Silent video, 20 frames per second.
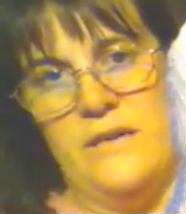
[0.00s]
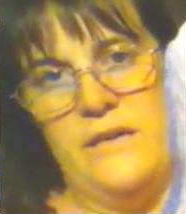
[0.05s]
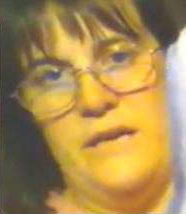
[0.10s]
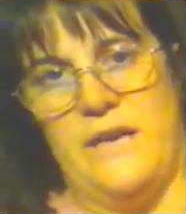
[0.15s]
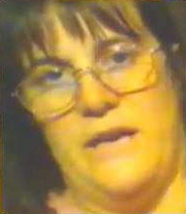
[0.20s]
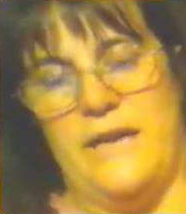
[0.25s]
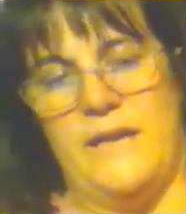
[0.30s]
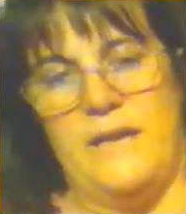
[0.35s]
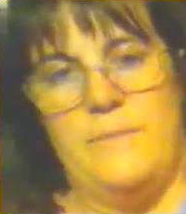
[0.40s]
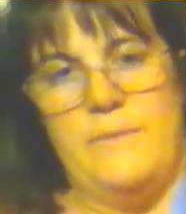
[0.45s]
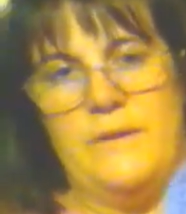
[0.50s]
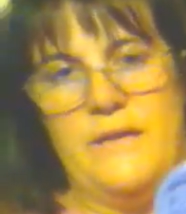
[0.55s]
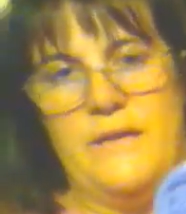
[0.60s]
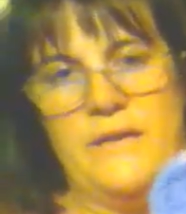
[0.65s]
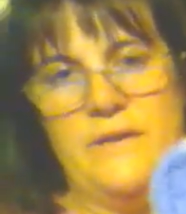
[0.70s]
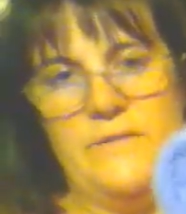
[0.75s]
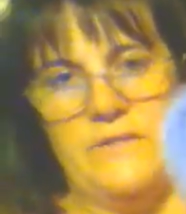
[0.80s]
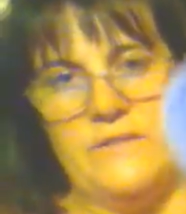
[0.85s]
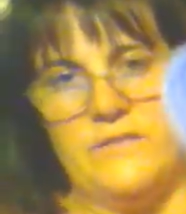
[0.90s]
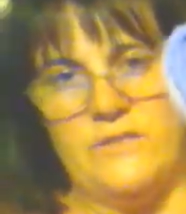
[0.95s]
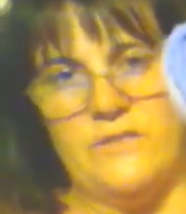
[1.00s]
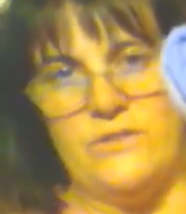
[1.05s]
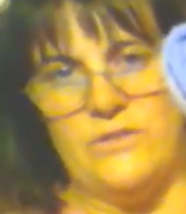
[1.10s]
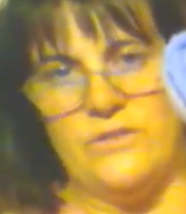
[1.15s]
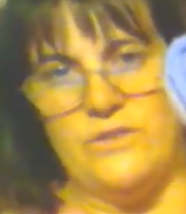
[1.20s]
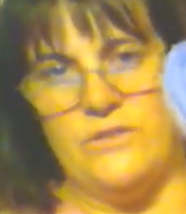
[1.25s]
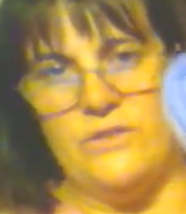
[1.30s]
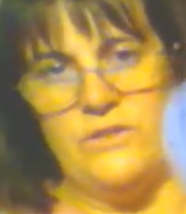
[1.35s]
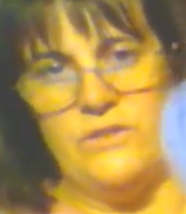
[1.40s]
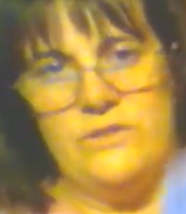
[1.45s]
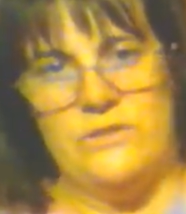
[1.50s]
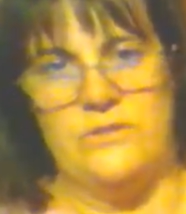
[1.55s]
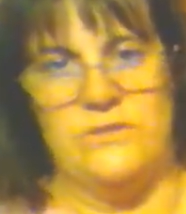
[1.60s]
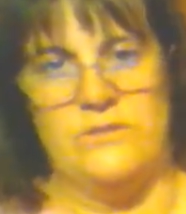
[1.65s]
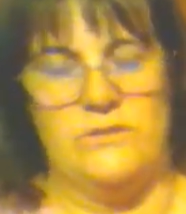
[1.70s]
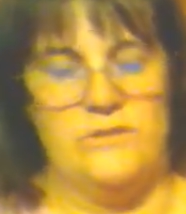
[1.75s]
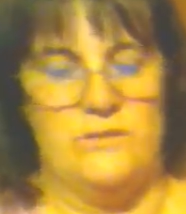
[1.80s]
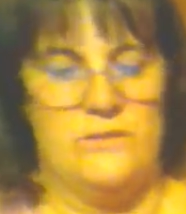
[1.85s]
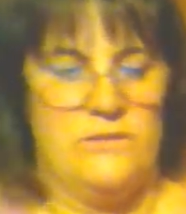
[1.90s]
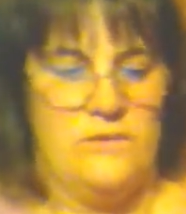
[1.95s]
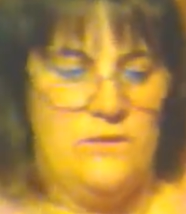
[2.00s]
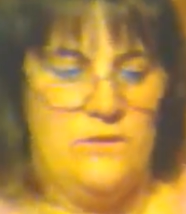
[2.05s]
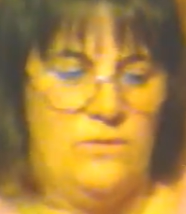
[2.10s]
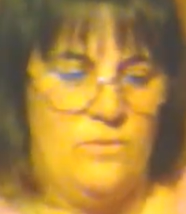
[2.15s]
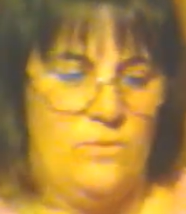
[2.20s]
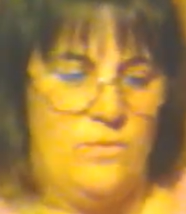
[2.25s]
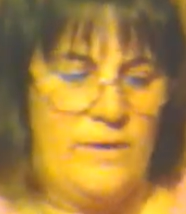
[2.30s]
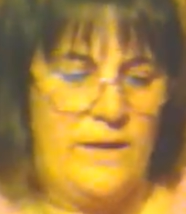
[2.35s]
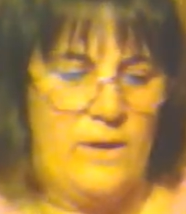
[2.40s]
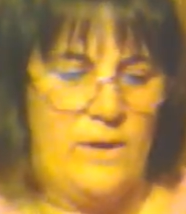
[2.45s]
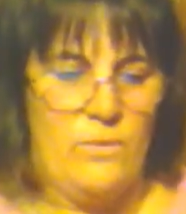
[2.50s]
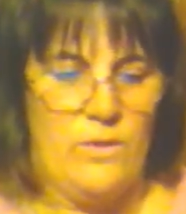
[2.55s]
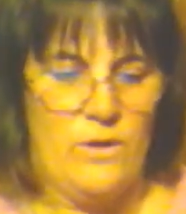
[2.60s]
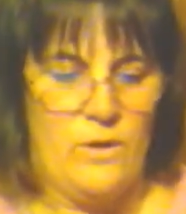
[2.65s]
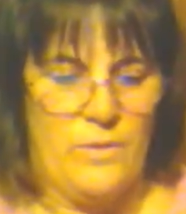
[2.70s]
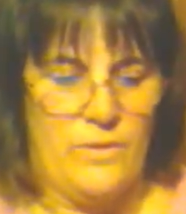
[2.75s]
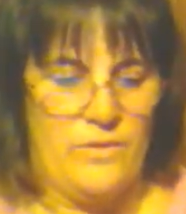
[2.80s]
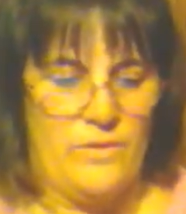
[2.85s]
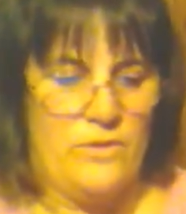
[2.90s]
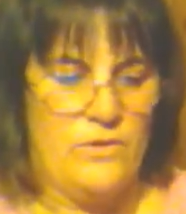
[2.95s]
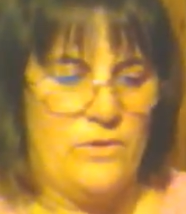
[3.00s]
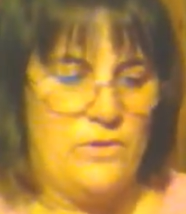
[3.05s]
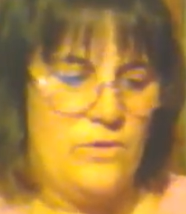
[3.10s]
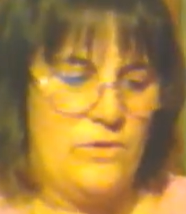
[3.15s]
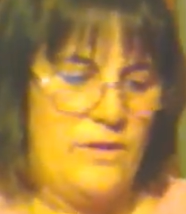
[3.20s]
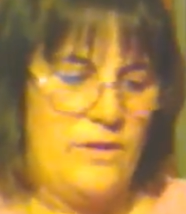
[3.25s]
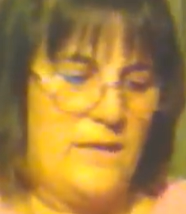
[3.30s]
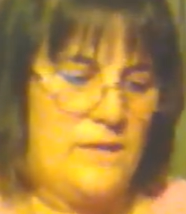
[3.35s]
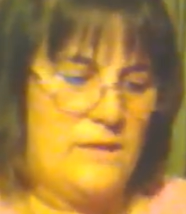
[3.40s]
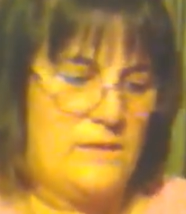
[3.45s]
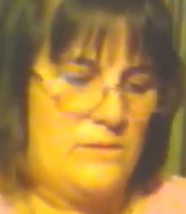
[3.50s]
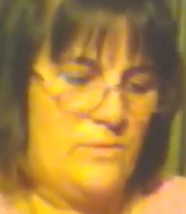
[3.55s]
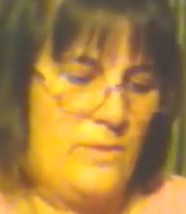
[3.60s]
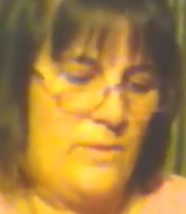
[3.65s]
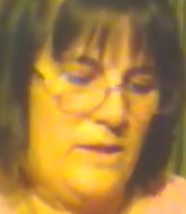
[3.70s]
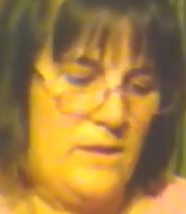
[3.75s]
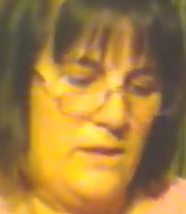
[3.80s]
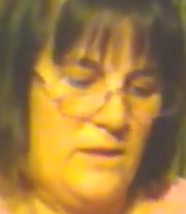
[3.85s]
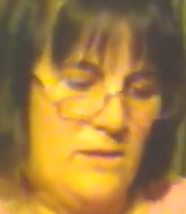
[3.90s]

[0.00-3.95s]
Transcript: and I'm going to give it to her when I work with her next week.